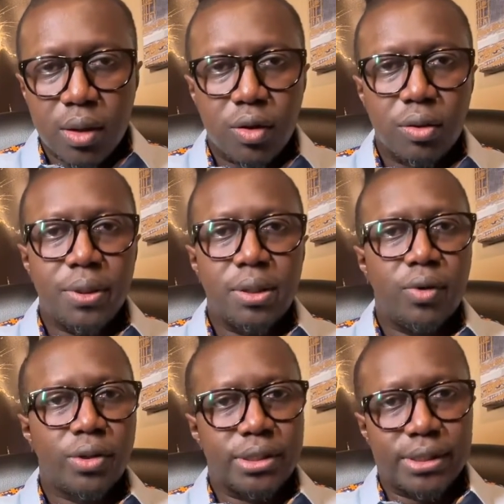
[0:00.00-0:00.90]
You could be the
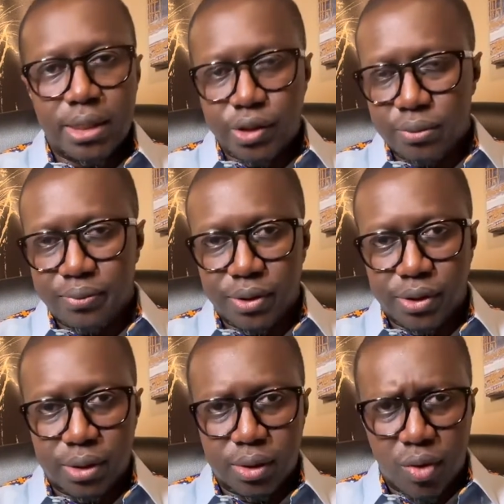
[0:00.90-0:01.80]
most intelligent
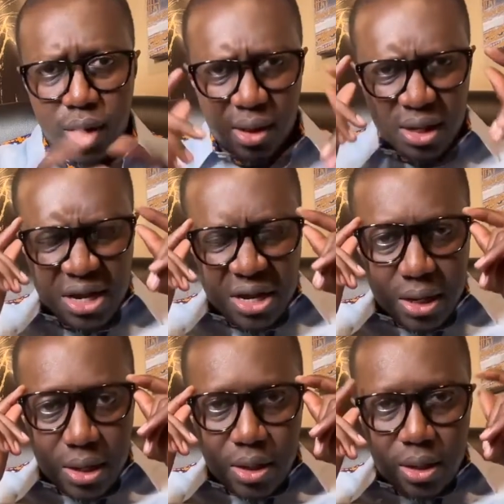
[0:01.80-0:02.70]
person in the world.
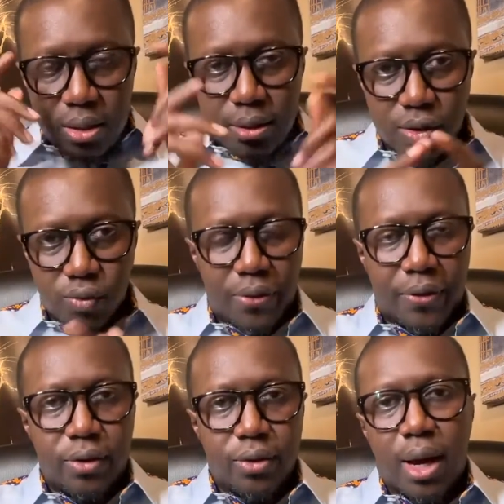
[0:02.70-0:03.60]
There's one
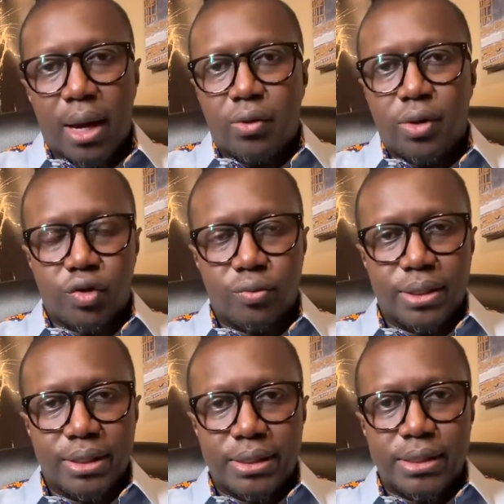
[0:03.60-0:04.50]
thing you're not going to
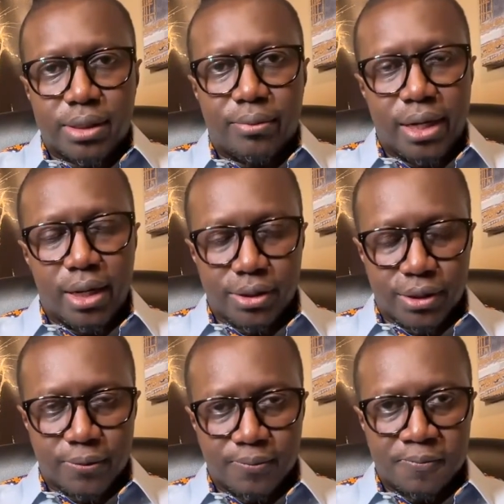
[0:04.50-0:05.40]
be, is somebody
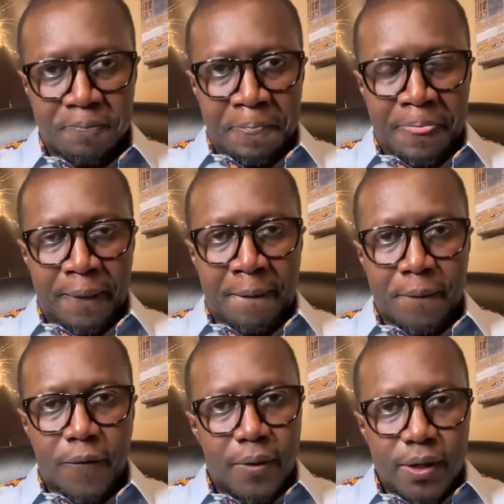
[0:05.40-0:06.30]
else.
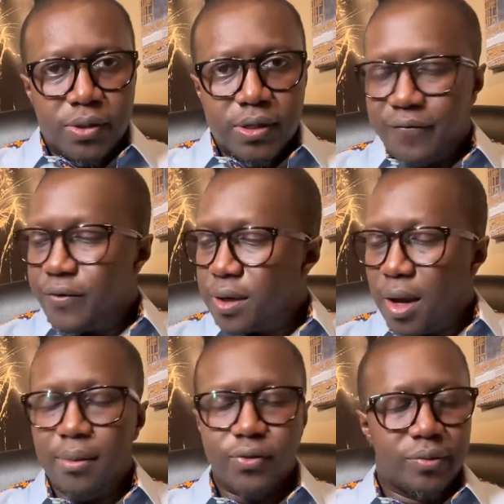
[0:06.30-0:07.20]
Somebody who's different
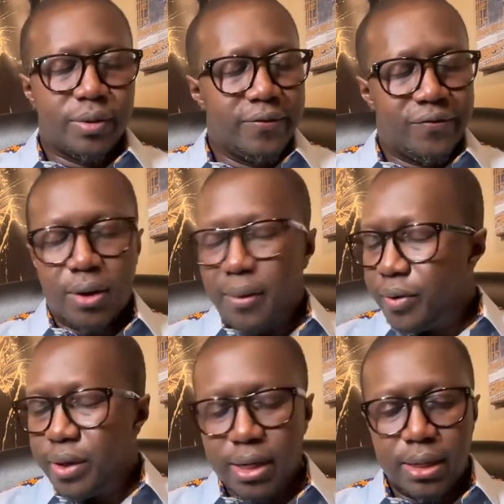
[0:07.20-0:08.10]
comes from a different
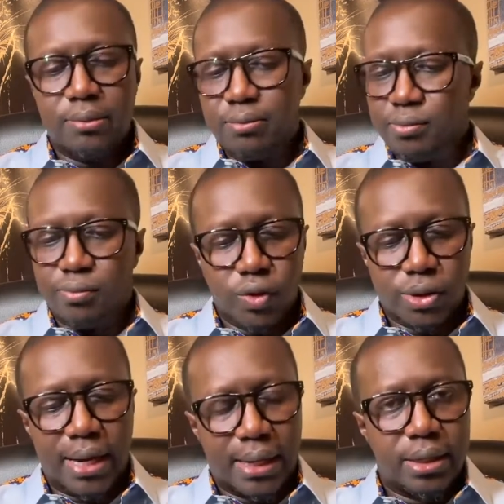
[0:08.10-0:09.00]
upbringing,
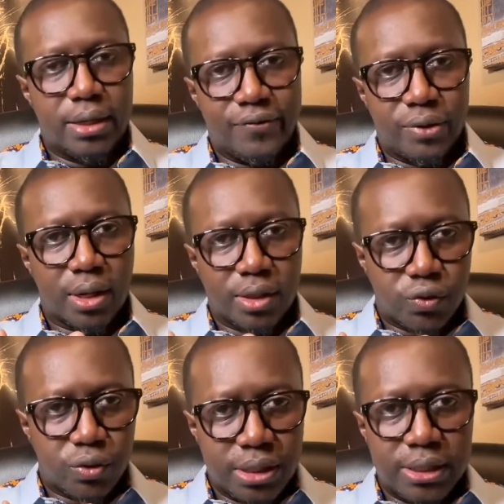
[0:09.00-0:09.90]
most likely a different
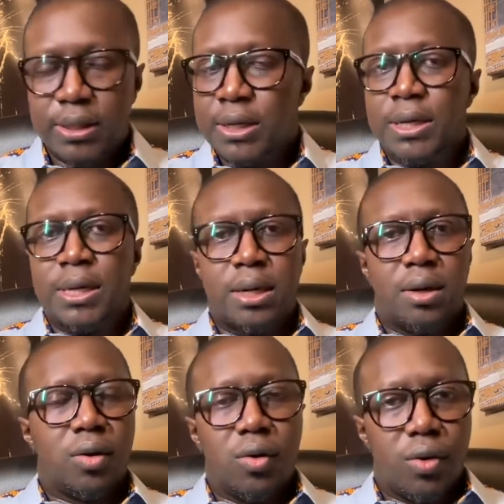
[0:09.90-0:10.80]
country,
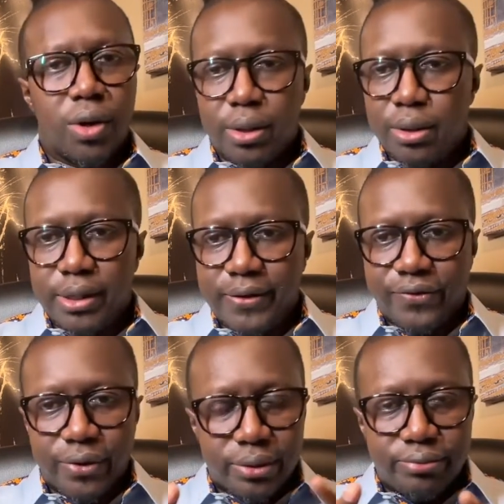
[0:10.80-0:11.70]
or a
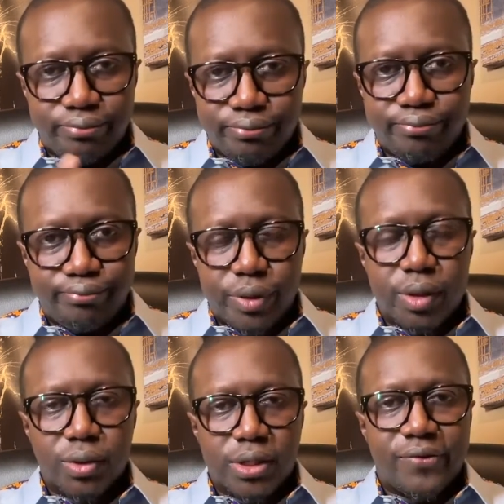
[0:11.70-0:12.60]
different,
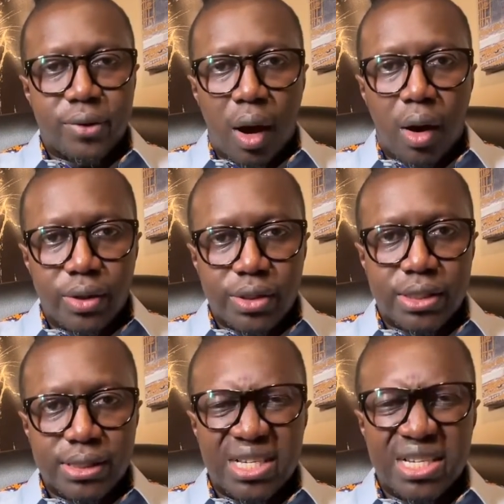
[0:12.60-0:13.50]
different
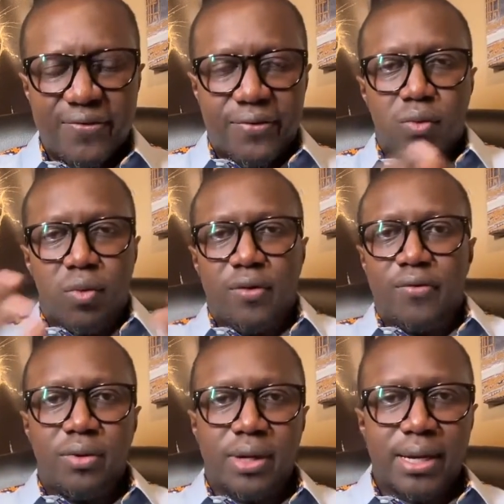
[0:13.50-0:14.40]
origins, a different way
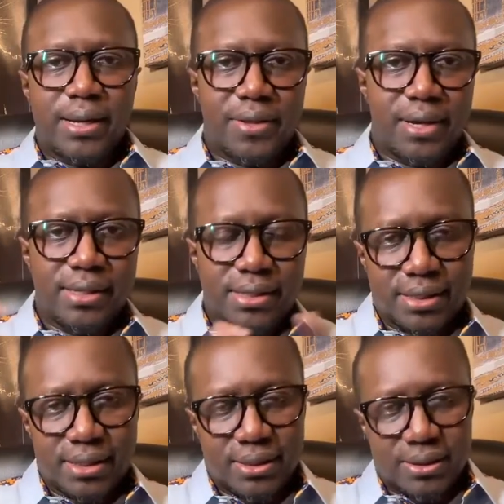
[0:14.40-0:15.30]
of looking at
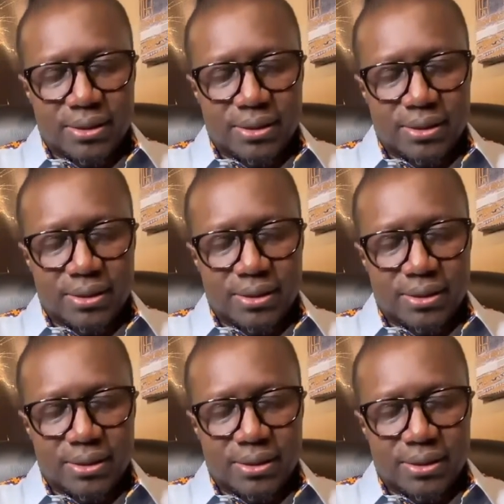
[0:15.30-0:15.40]
things.